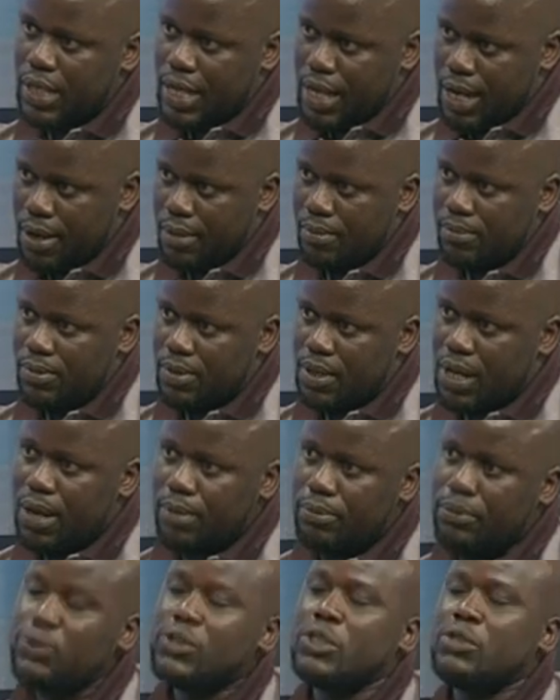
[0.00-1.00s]
Yeah,
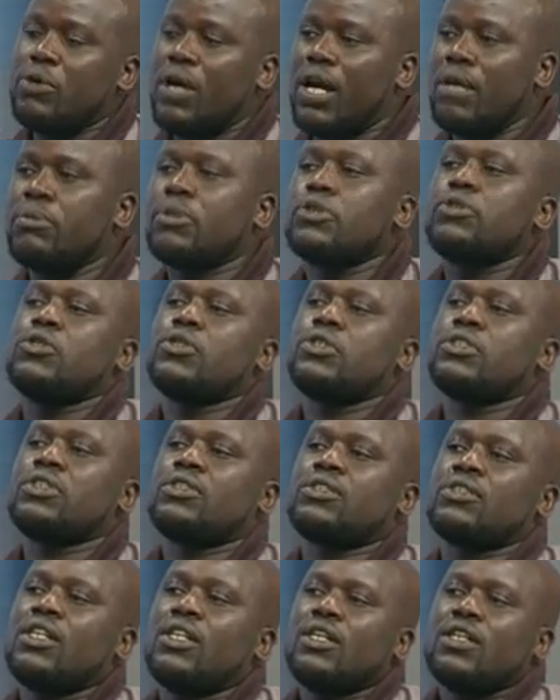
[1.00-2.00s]
21
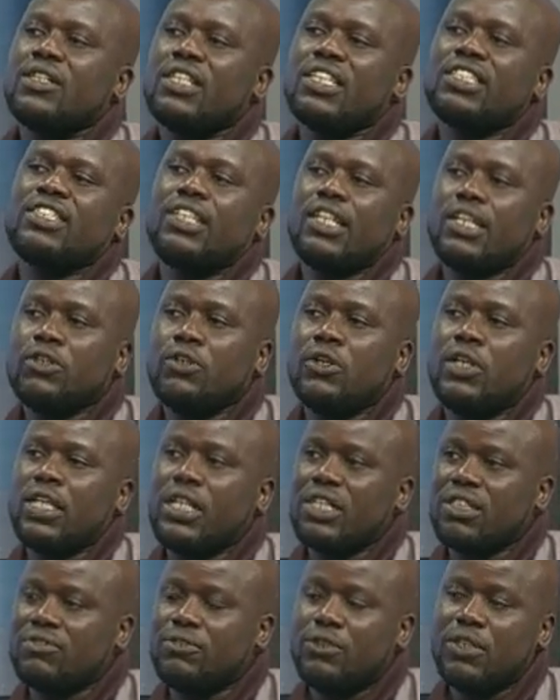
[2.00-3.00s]
because that's the legal
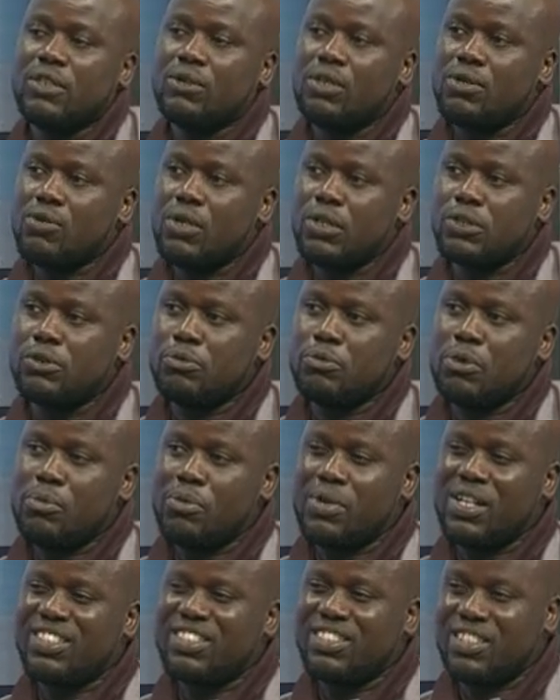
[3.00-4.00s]
age for anyone who wants to be a
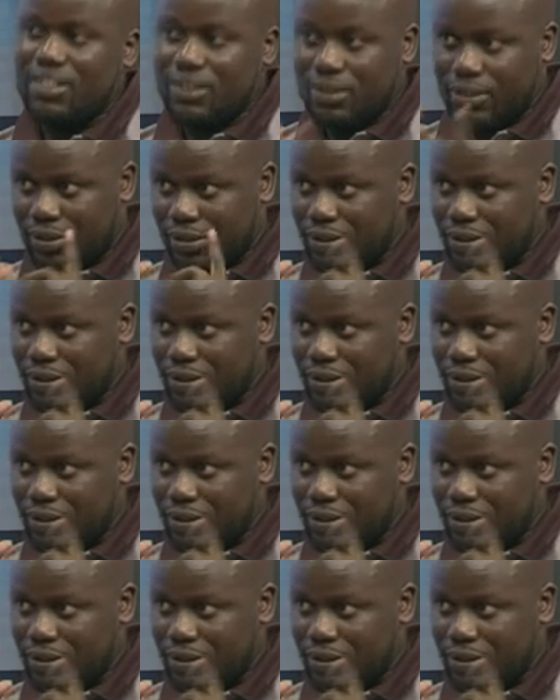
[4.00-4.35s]
president,